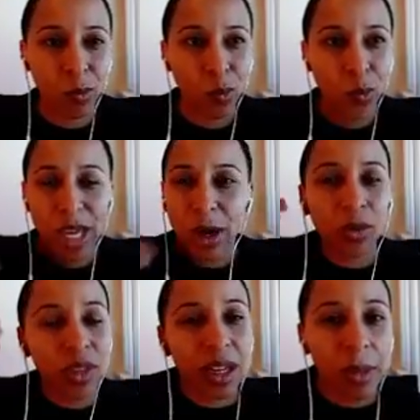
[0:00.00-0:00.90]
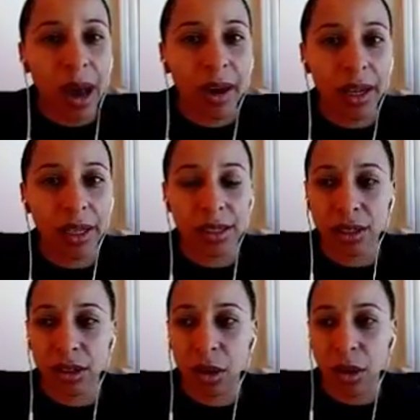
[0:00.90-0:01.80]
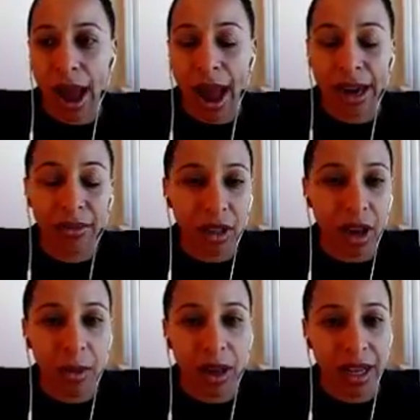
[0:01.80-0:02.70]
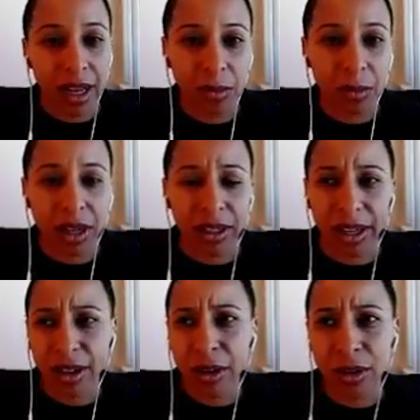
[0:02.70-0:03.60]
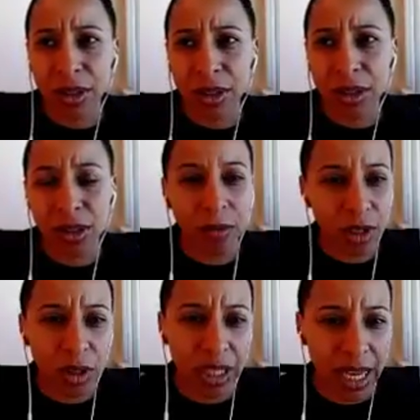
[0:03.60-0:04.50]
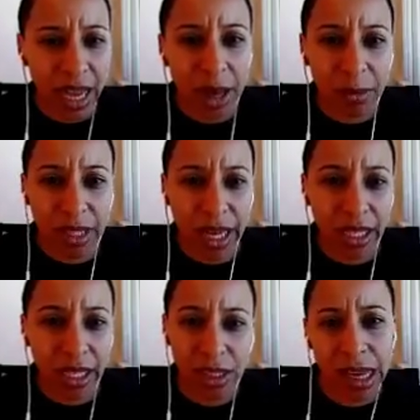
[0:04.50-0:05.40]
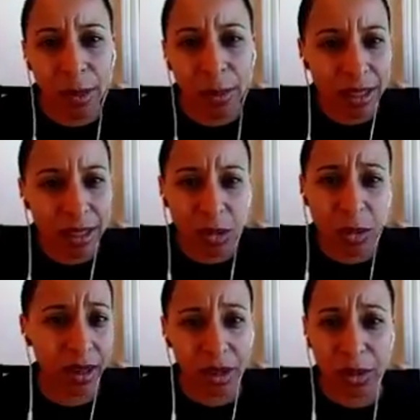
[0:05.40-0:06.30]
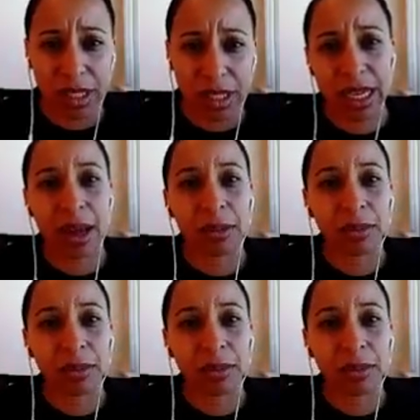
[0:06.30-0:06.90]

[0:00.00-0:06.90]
we don't think about as, I never thought about that as a player, like, oh, these referees go to camp, like just how a basketball player goes to camp.